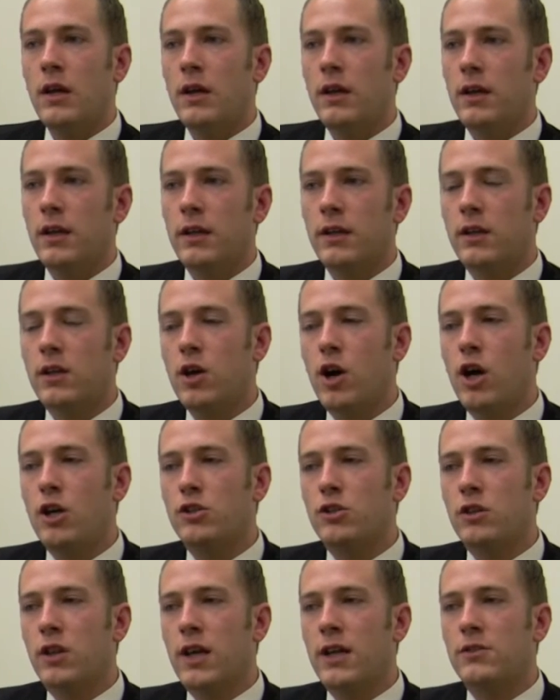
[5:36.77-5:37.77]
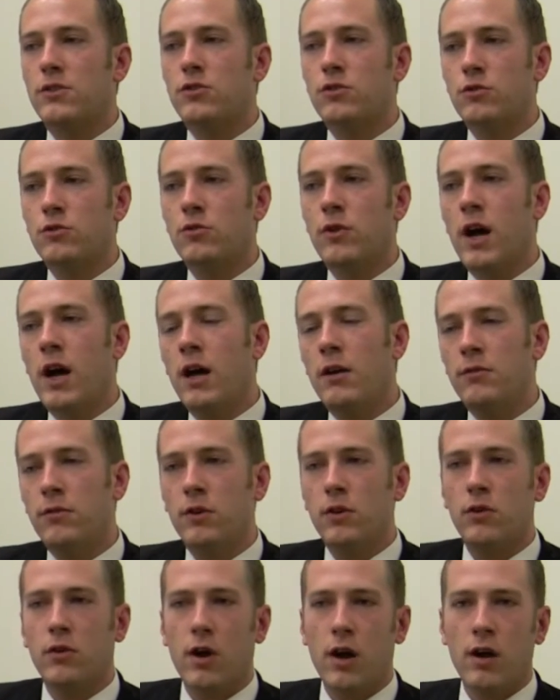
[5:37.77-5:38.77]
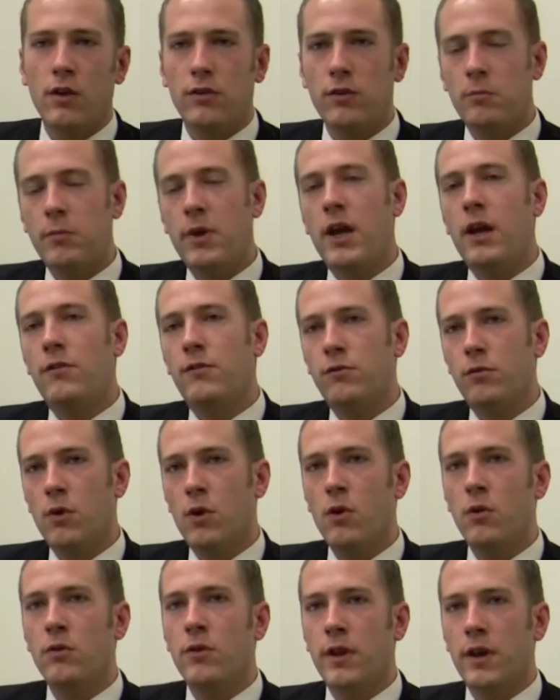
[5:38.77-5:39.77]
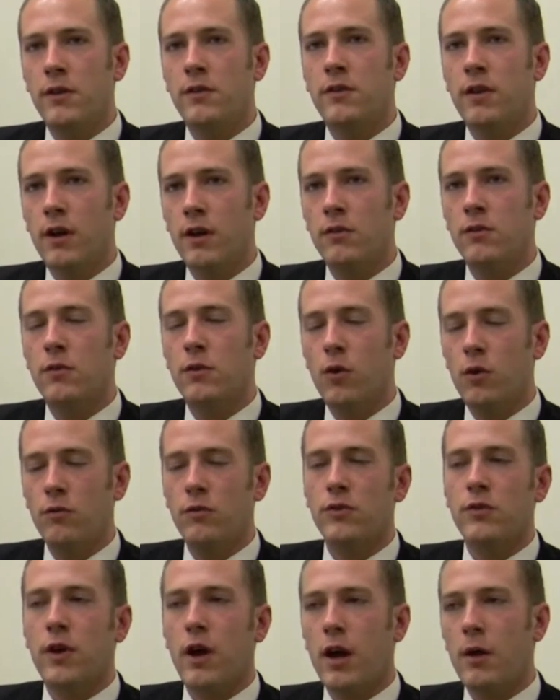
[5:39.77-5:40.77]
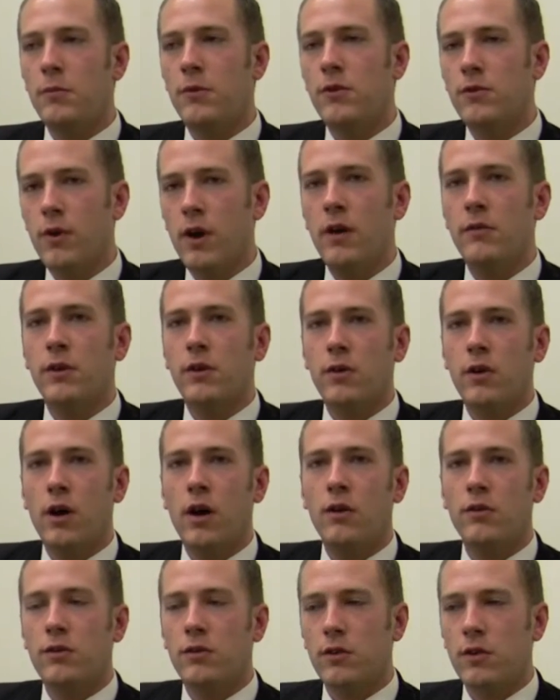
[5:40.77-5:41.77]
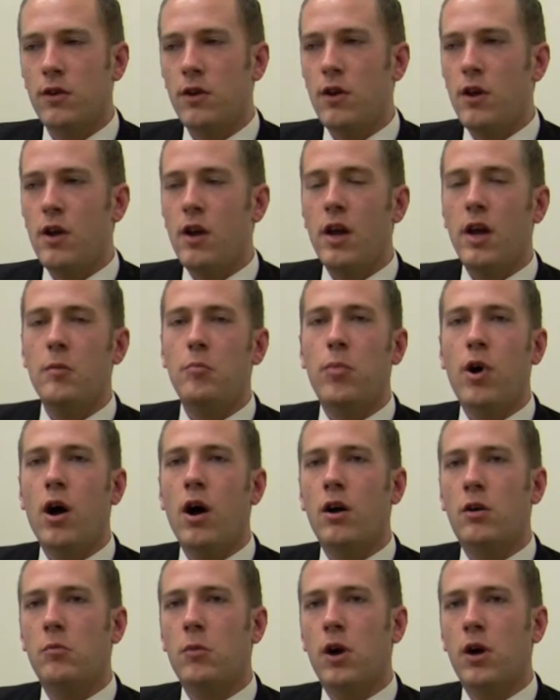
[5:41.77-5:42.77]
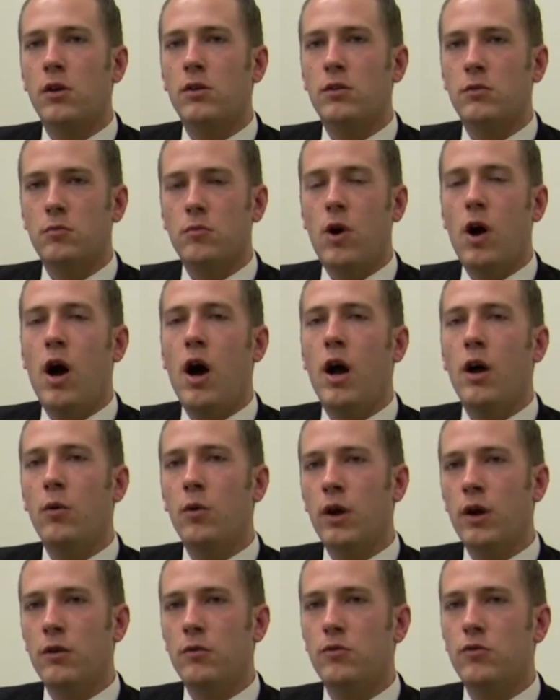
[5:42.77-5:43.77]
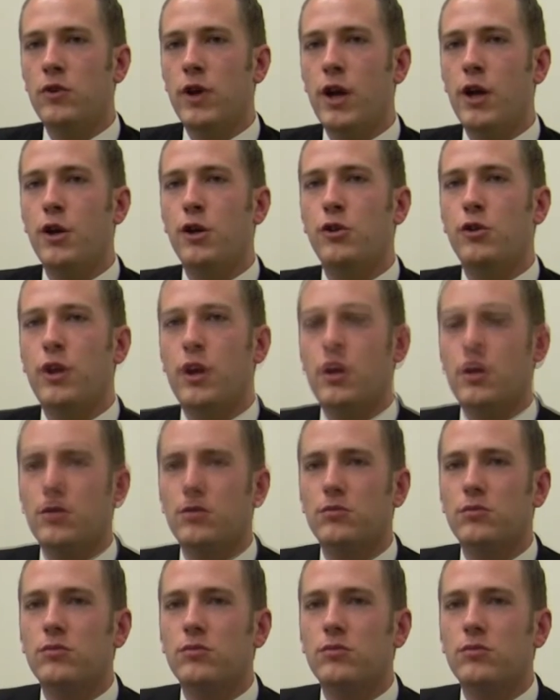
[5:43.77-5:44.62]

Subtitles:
it costs less to drive across a paved road than it does over time to drive across a pockmarked highway day in and day out.